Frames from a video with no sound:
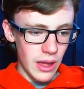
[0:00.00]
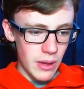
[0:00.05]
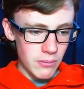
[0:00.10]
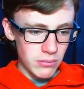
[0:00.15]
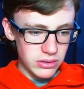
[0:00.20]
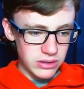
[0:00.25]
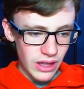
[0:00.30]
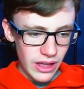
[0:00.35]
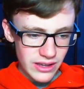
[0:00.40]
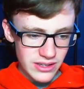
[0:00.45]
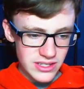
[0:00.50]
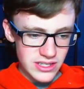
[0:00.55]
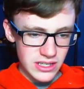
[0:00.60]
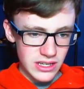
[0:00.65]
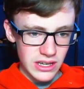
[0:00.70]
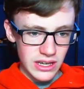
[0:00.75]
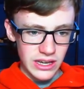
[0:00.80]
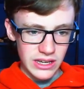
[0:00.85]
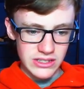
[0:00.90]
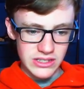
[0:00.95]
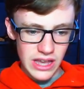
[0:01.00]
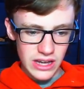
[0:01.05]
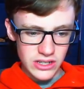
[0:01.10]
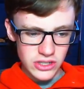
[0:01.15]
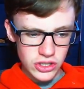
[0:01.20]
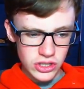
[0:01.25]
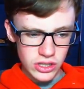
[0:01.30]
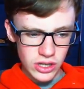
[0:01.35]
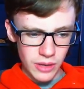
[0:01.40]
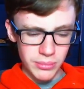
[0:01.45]
Plus, it's
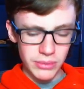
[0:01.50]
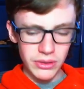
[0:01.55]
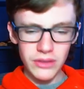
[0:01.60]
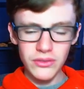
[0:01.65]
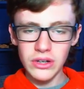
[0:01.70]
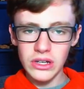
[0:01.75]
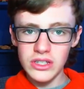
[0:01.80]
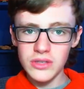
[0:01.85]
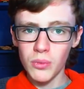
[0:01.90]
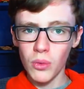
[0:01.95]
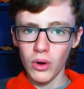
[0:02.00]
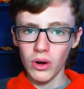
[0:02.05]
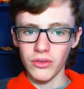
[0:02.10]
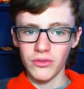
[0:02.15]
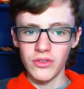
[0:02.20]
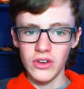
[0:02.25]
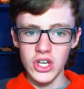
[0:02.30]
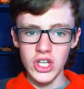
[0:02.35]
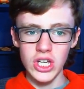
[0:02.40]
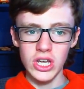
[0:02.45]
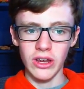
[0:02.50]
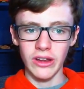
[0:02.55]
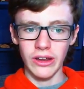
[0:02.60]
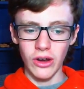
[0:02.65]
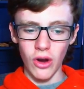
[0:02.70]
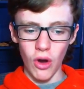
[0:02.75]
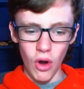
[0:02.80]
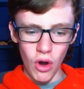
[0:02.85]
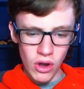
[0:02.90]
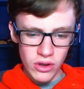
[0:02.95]
actually, I believe it is more efficient,
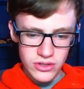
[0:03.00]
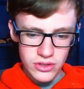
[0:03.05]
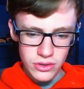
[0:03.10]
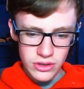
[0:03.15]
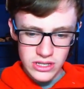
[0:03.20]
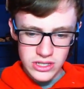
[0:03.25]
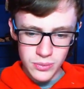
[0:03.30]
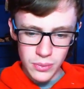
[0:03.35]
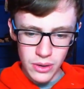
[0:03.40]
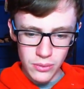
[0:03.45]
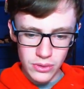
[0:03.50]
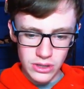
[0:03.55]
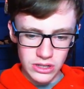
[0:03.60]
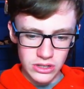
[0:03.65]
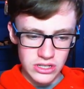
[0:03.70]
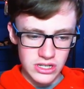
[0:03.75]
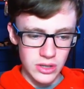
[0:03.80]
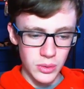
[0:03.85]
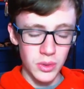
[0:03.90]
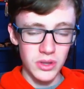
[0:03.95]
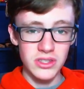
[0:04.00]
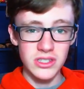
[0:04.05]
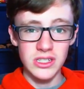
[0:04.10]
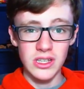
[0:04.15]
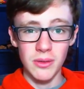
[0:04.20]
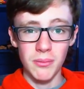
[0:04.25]
and also this way we can deal with